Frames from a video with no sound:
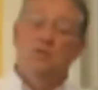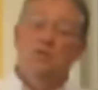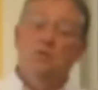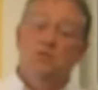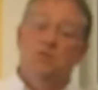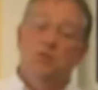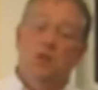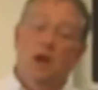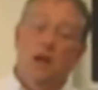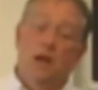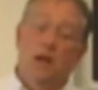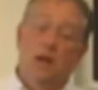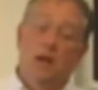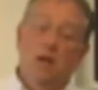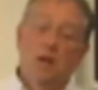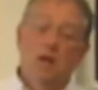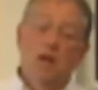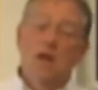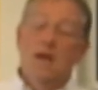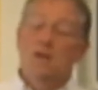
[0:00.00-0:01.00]
of this
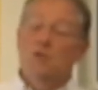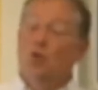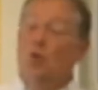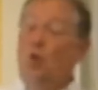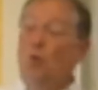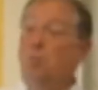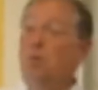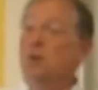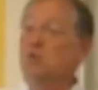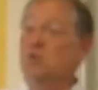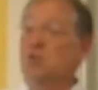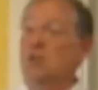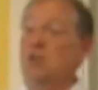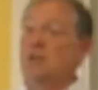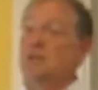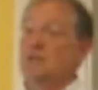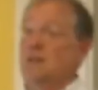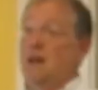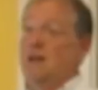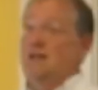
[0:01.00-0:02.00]
study is a whole bunch of
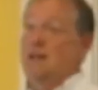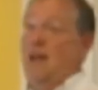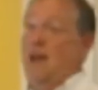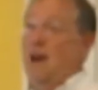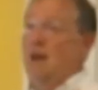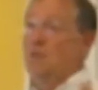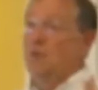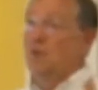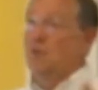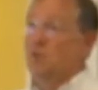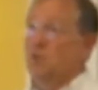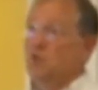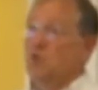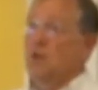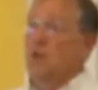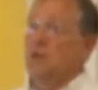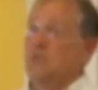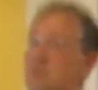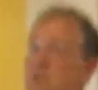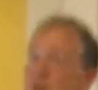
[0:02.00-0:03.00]
kids got to have other
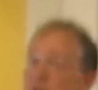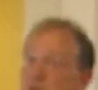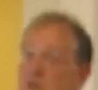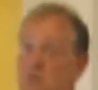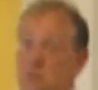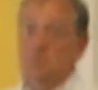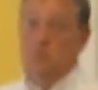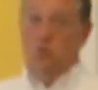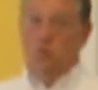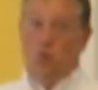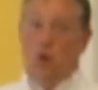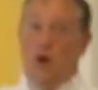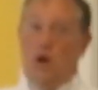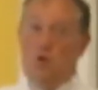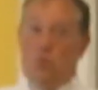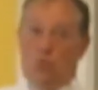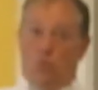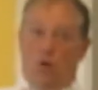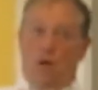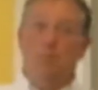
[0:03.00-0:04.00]
studies done to try
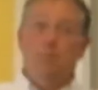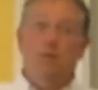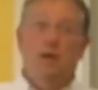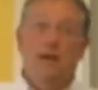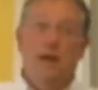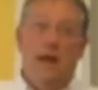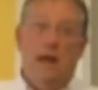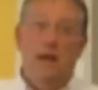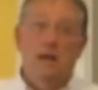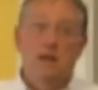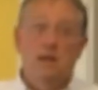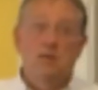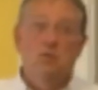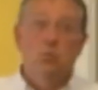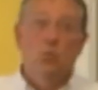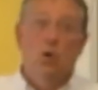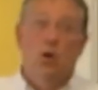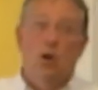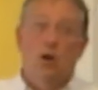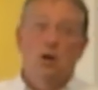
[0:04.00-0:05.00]
and replicate his
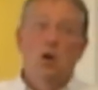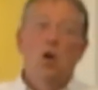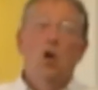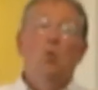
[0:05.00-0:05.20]
work,